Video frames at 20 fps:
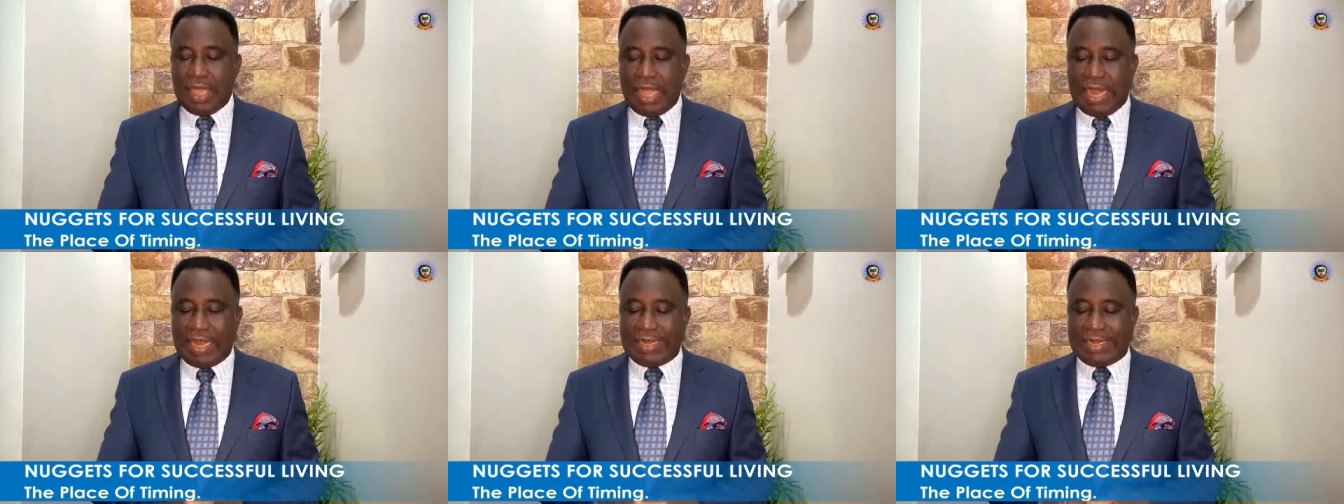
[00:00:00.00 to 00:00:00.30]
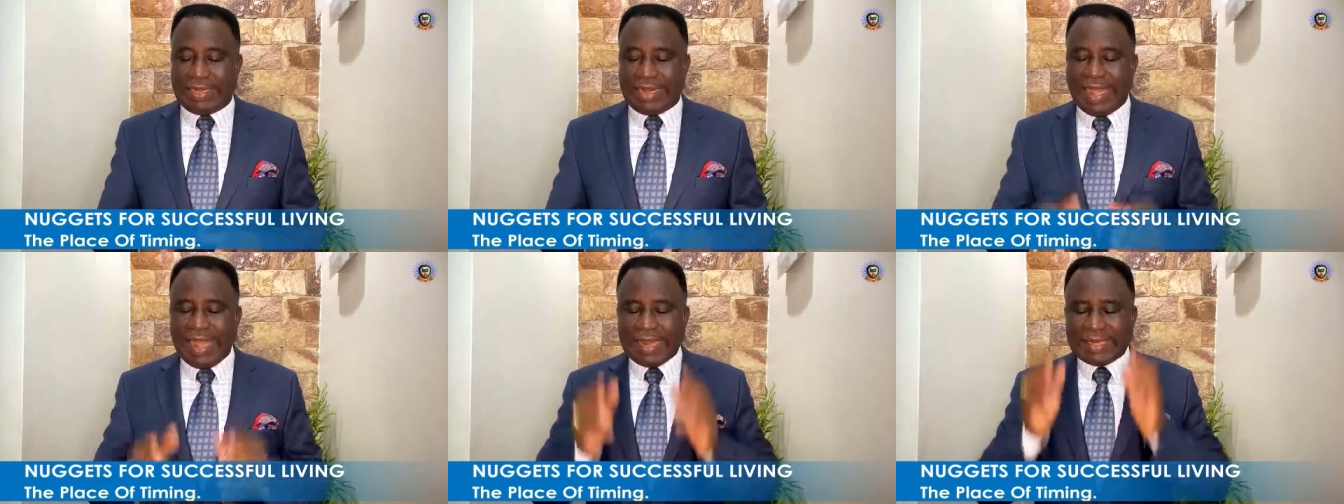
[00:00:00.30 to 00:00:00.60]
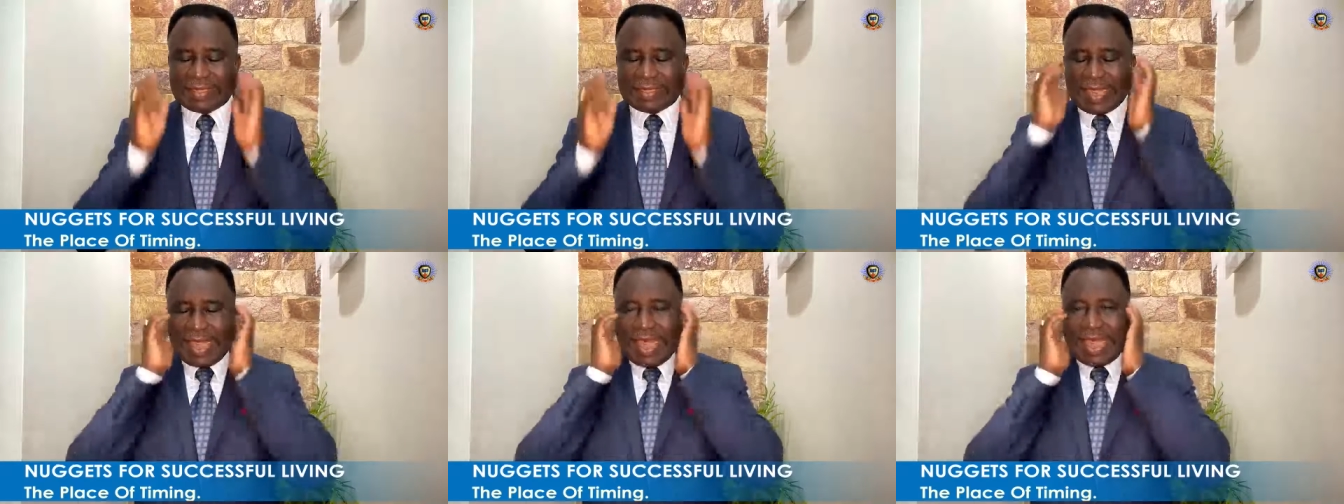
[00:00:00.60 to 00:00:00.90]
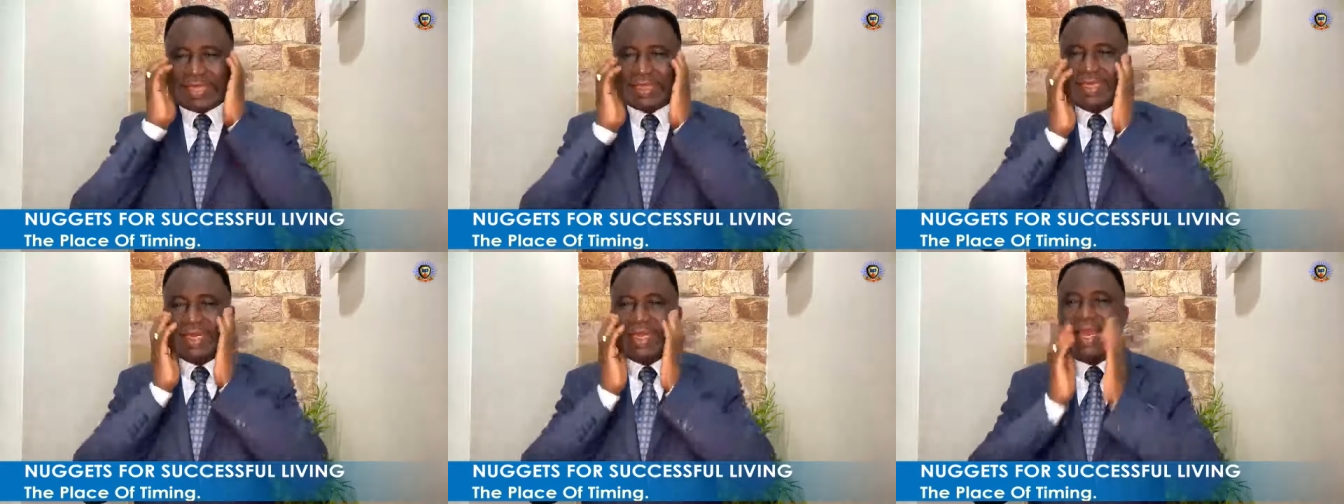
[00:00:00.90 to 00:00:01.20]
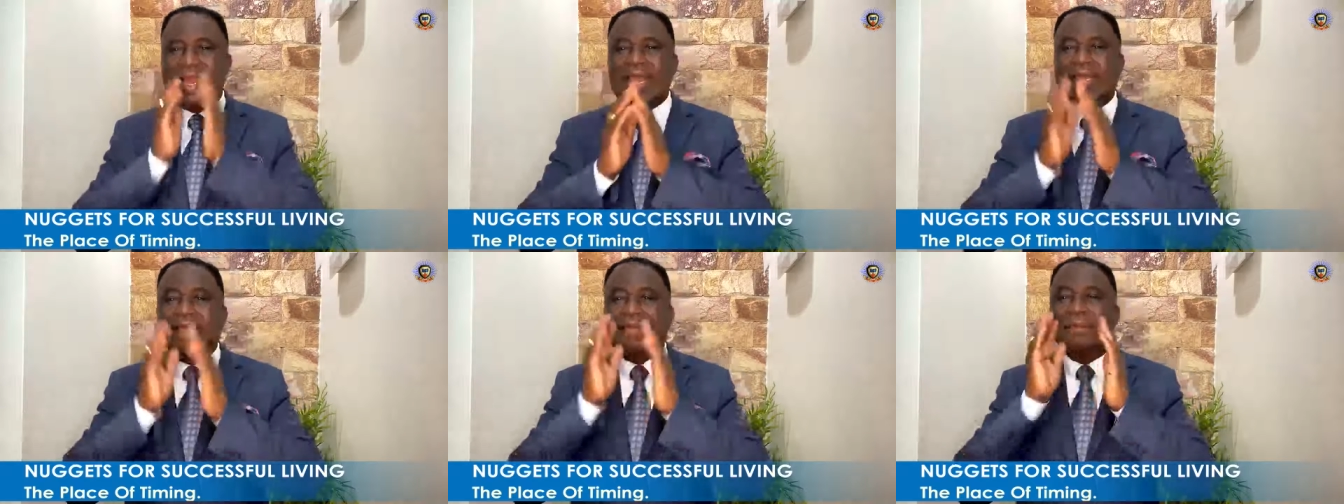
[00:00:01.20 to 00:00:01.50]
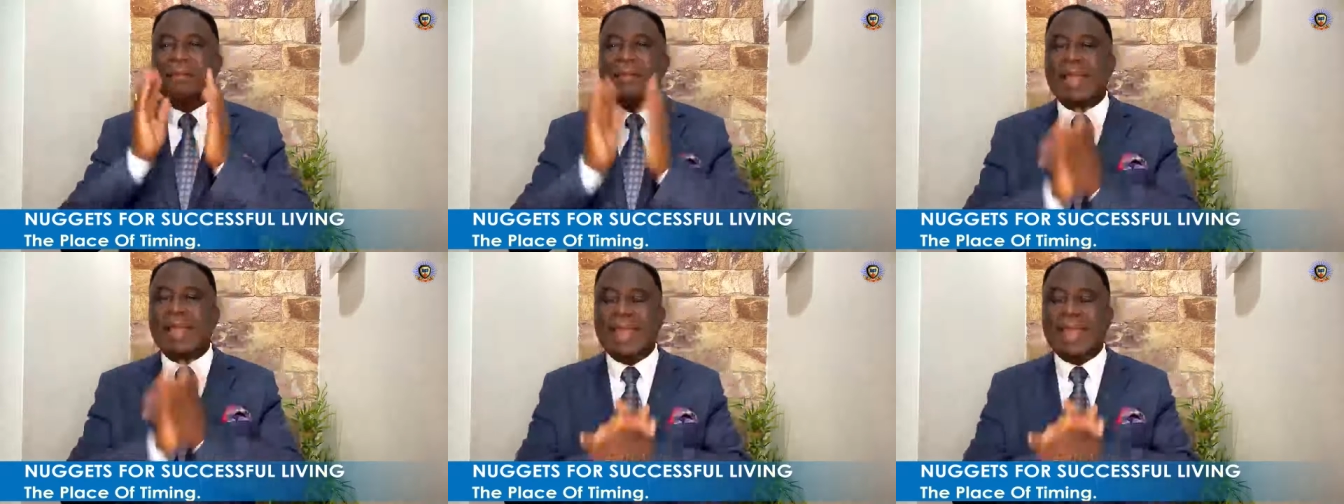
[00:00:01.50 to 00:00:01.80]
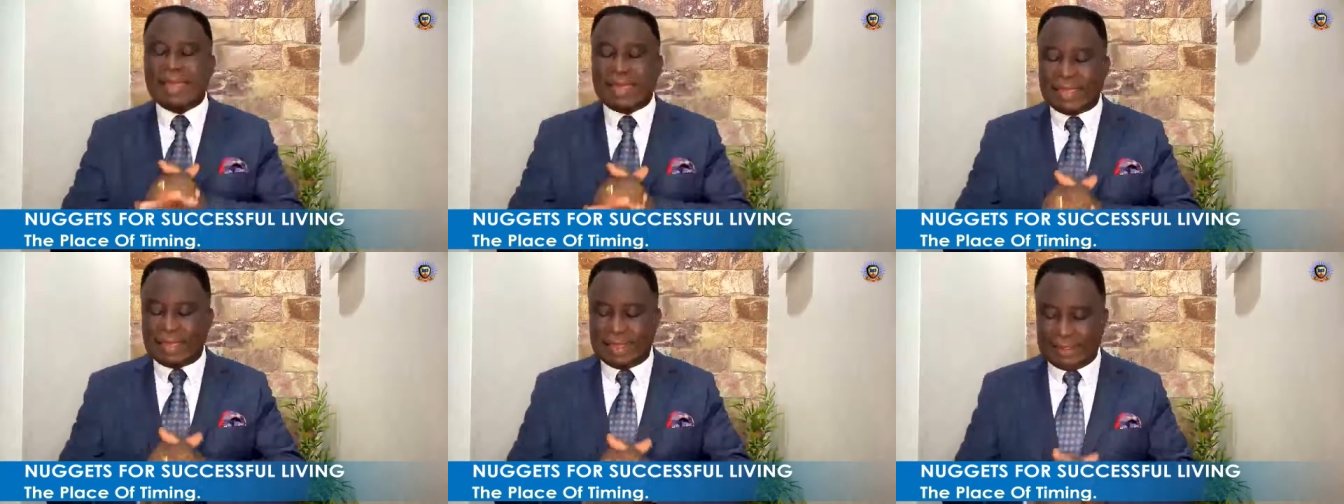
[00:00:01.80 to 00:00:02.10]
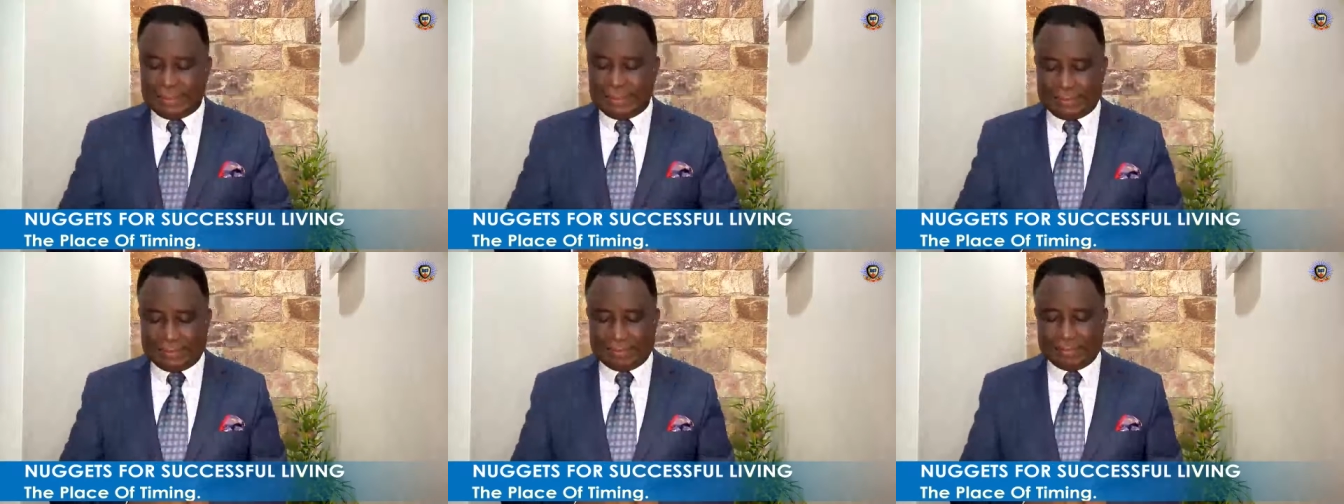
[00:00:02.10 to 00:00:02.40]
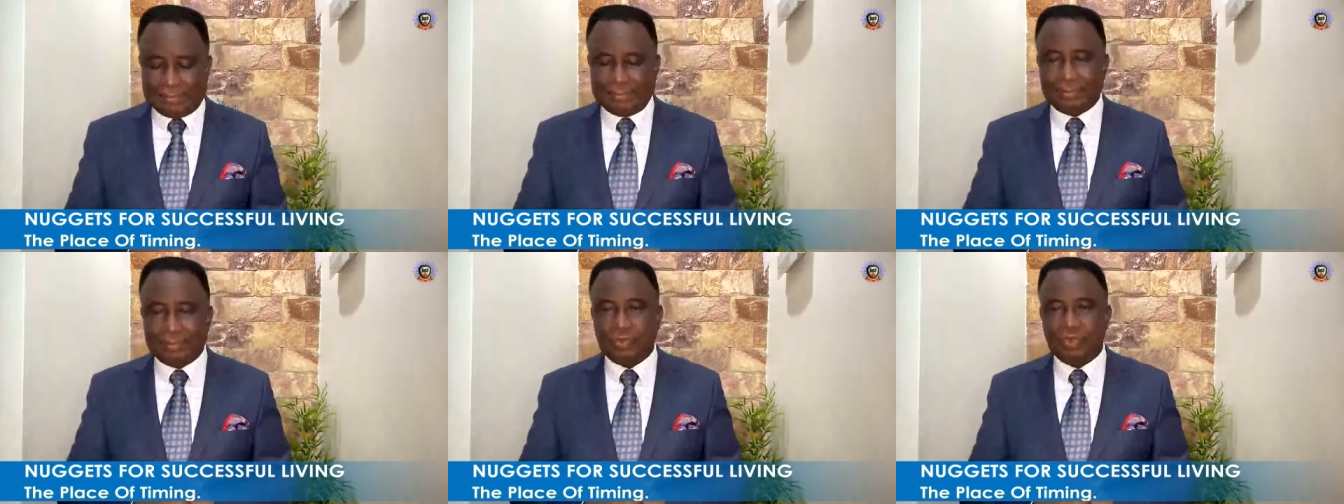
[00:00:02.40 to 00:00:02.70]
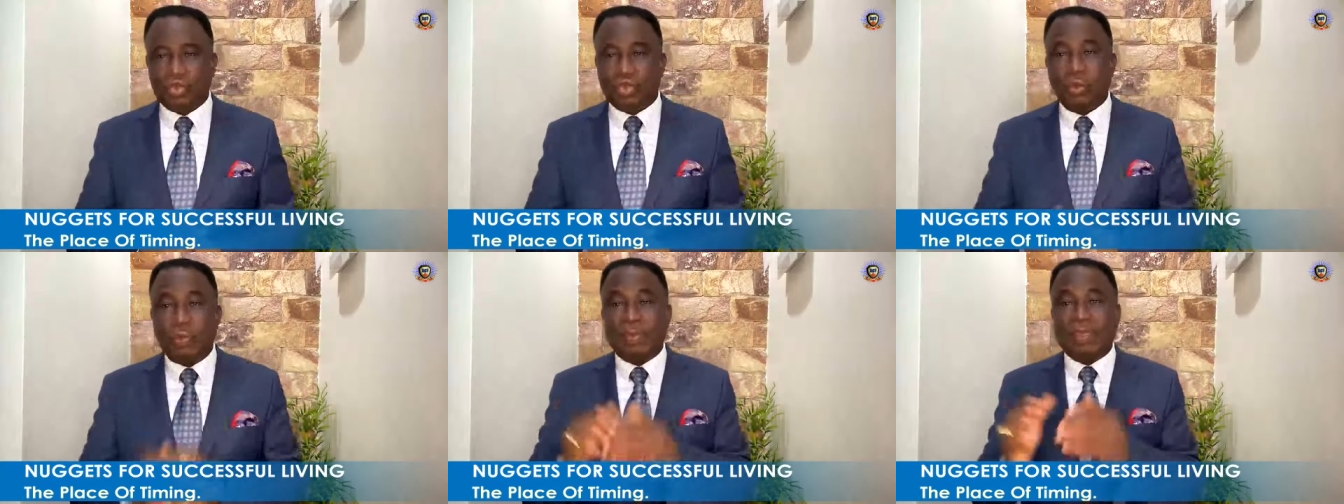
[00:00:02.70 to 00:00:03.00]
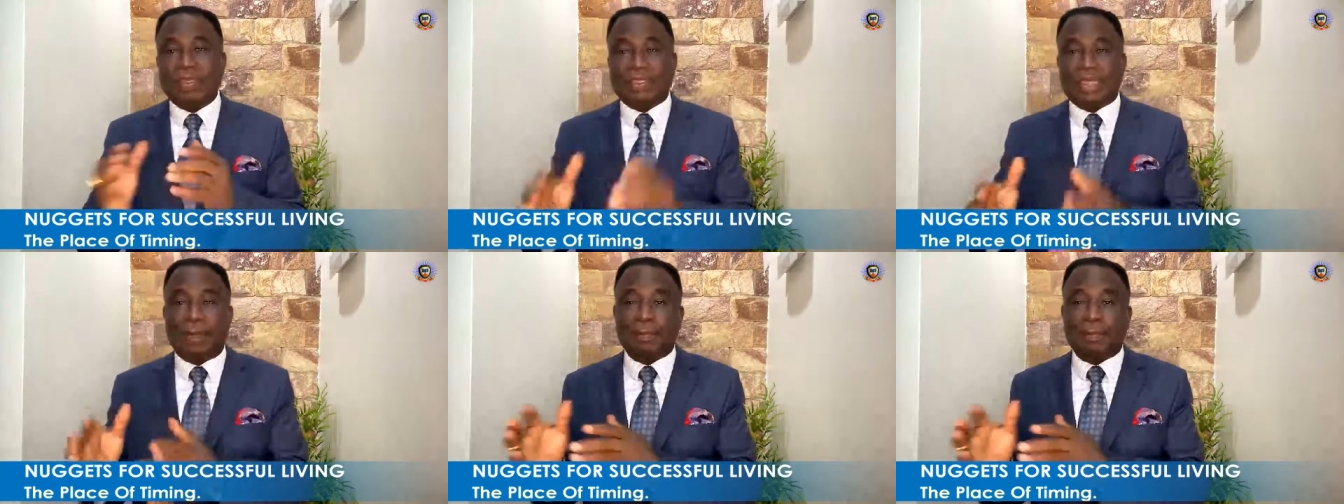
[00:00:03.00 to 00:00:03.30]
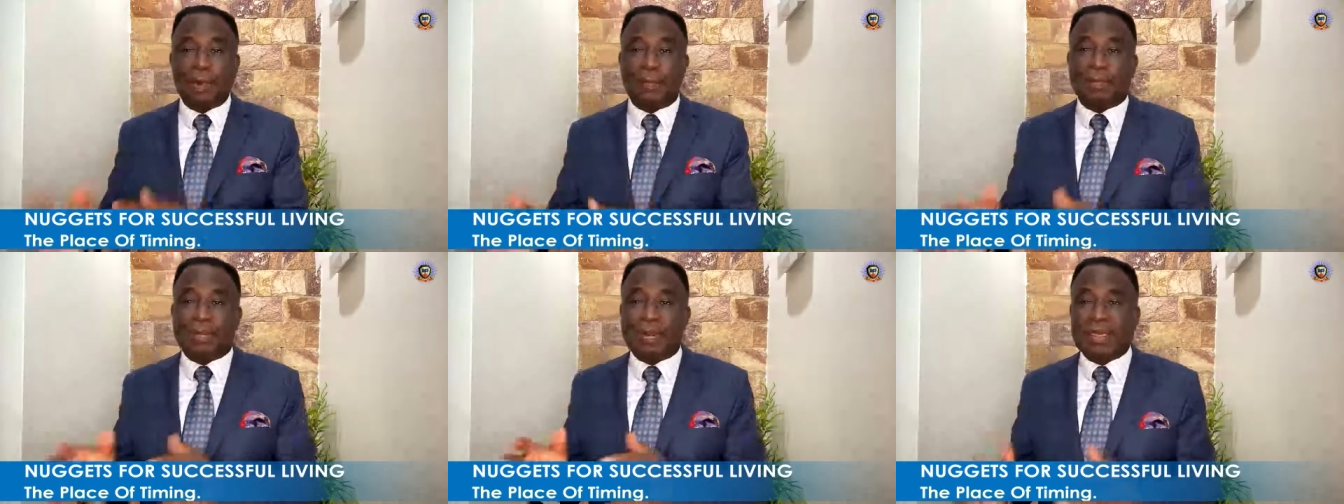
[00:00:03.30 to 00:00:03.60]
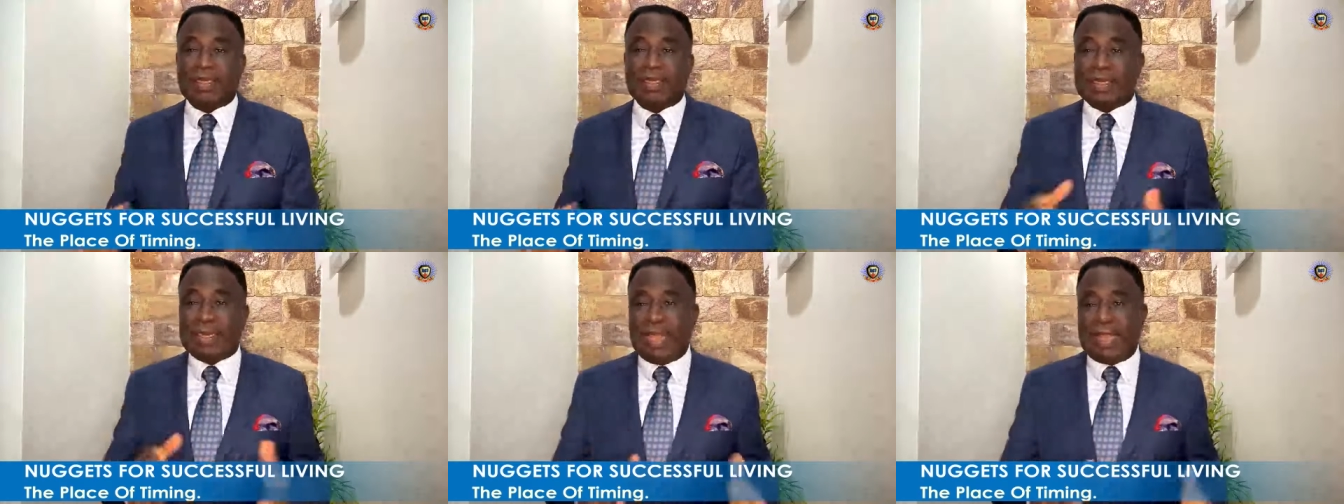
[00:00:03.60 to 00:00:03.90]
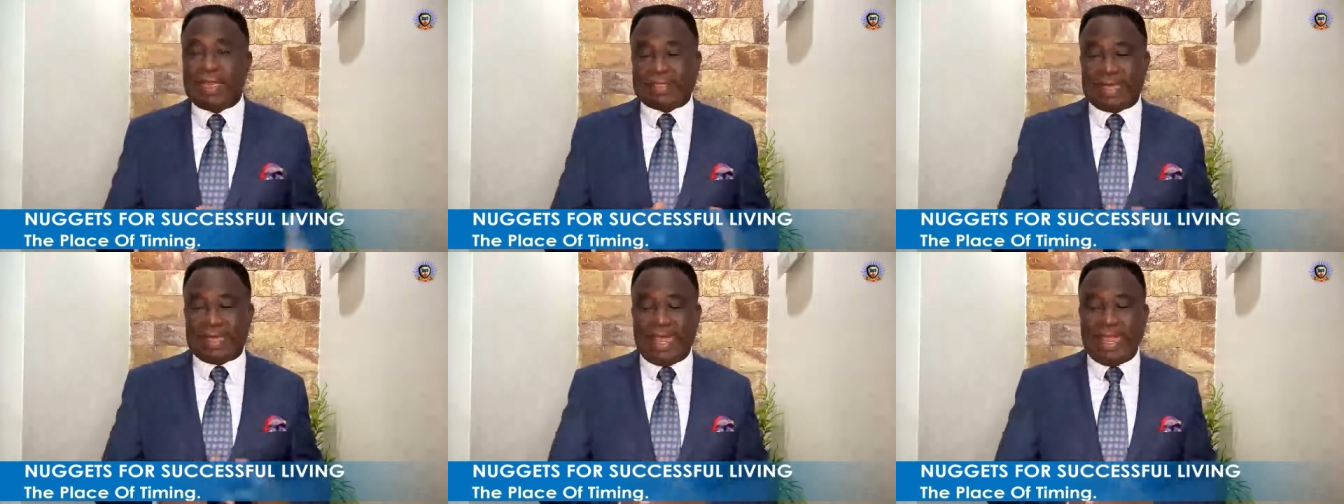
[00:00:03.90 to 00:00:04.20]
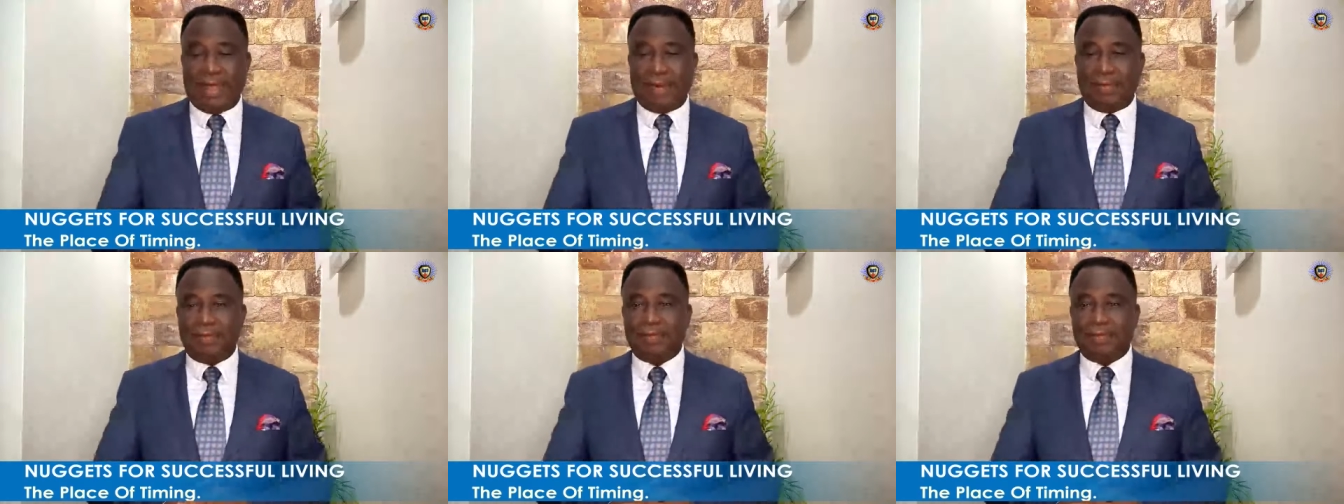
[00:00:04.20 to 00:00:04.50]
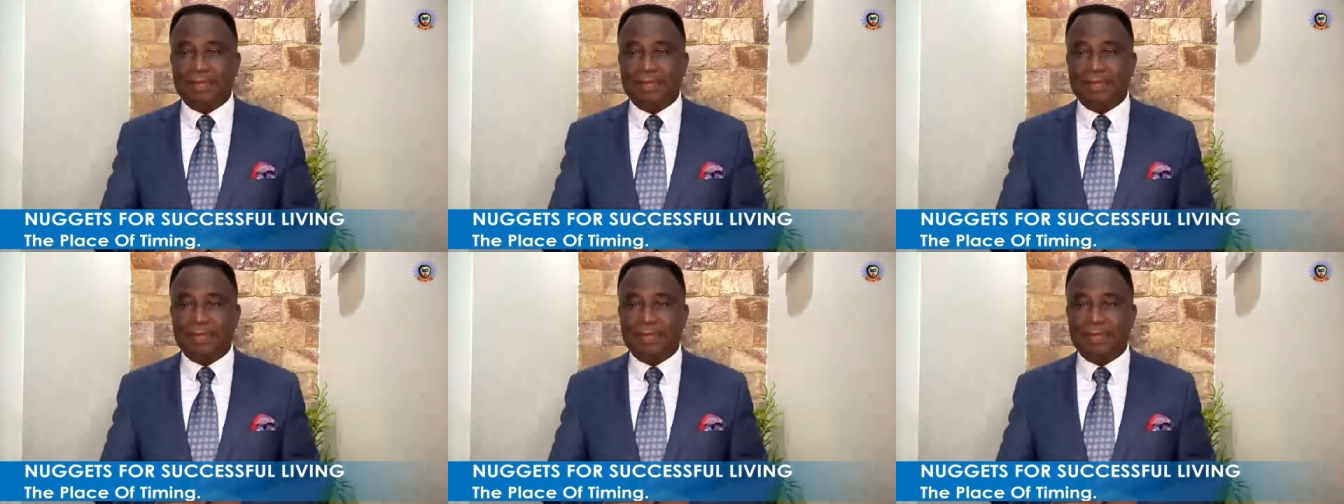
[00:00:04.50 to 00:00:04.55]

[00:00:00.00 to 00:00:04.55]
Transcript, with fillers: And that has led many to misappropriate their time.